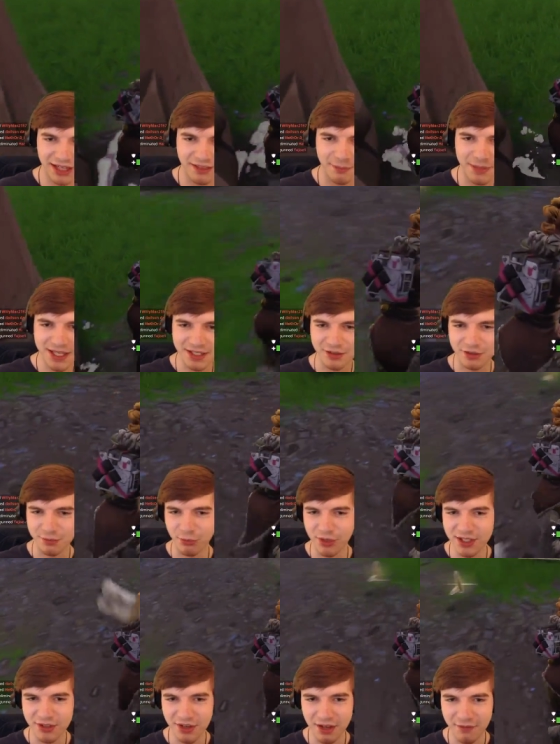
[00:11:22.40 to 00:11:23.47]
like the pistols,
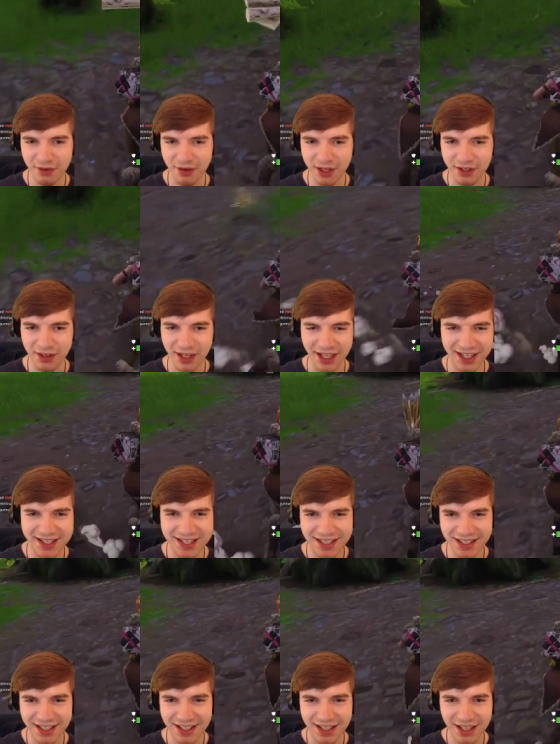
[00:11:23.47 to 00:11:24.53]
boys. They're not very good.
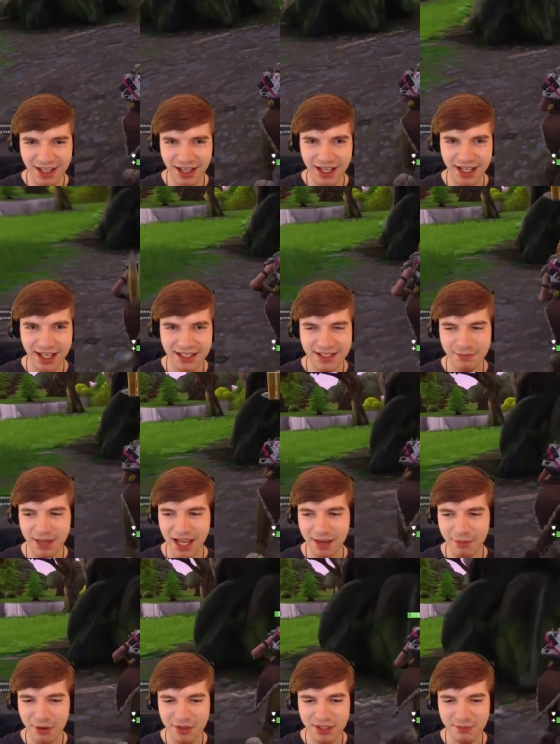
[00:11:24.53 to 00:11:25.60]
He got some
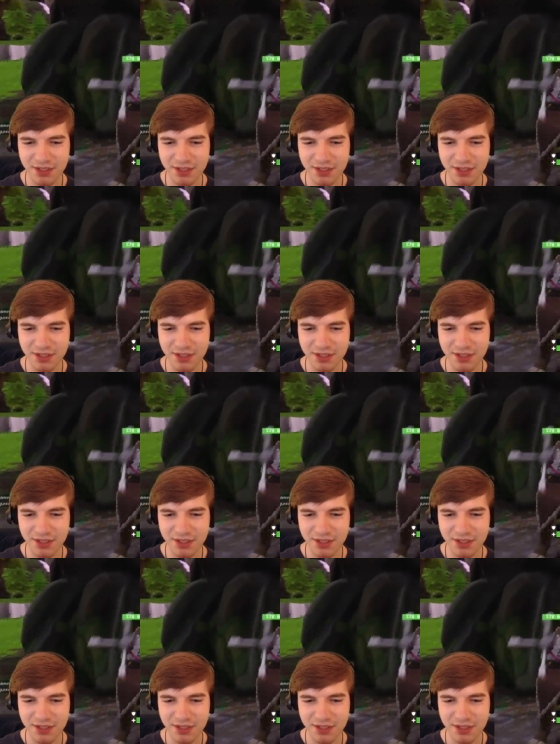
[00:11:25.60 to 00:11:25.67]
ammo and